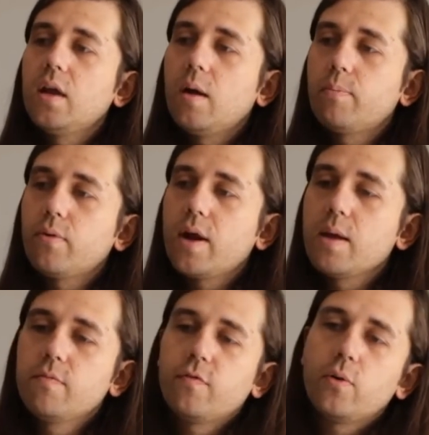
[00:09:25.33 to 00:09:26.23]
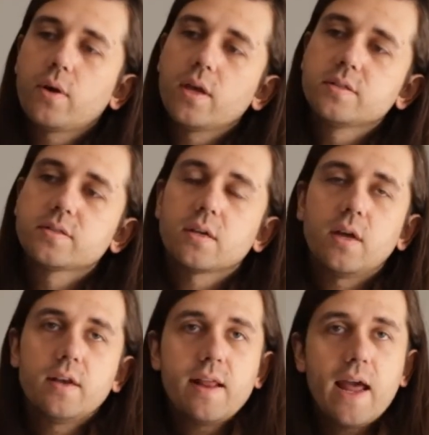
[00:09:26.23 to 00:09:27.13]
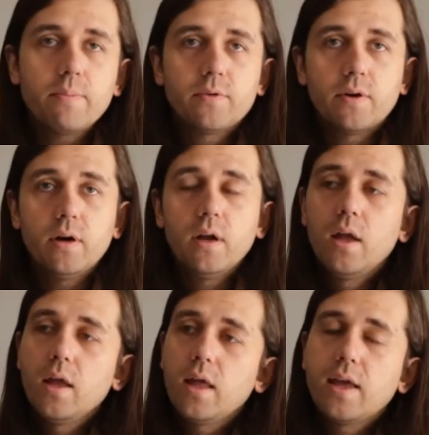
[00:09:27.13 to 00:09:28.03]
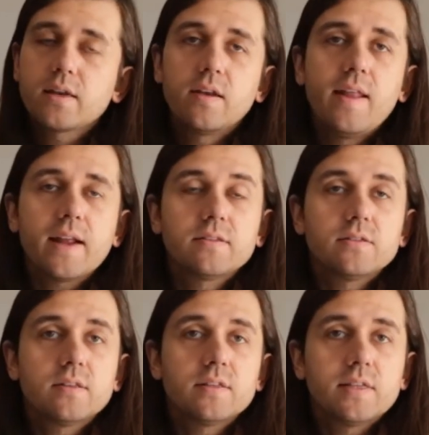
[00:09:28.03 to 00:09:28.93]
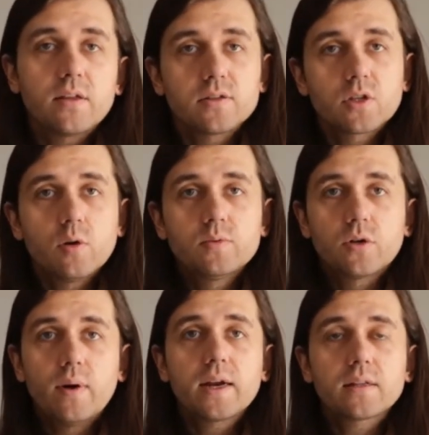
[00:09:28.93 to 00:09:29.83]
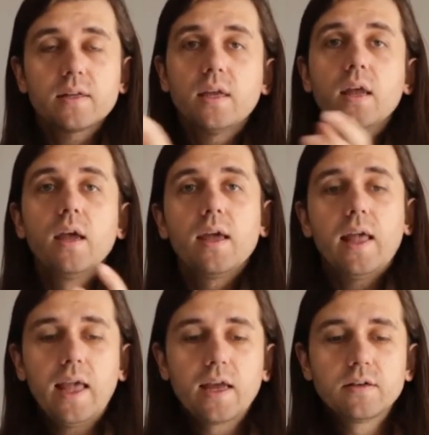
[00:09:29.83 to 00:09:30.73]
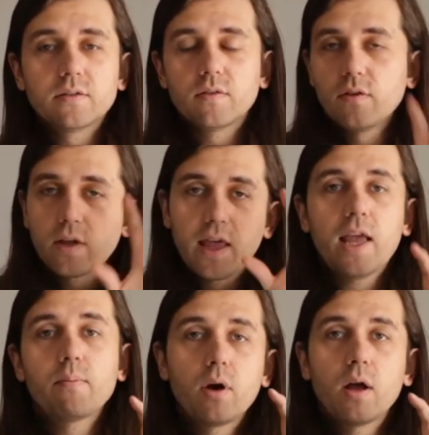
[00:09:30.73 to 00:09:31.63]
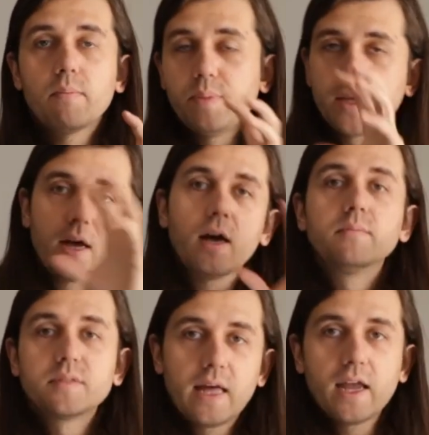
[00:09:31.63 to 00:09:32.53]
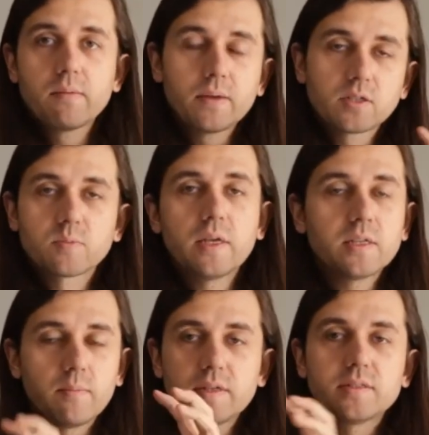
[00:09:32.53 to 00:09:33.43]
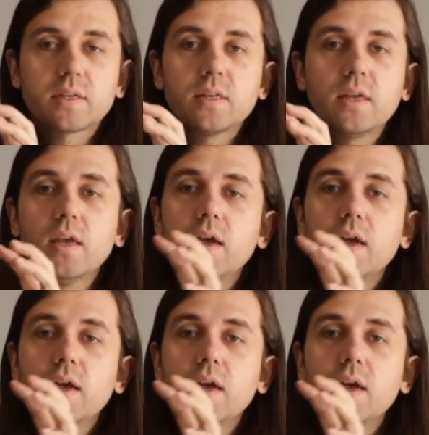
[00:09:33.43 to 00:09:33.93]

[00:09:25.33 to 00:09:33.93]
a prime focus adapter and connect it to the telescope directly, and the camera becomes the eyepiece. Basically,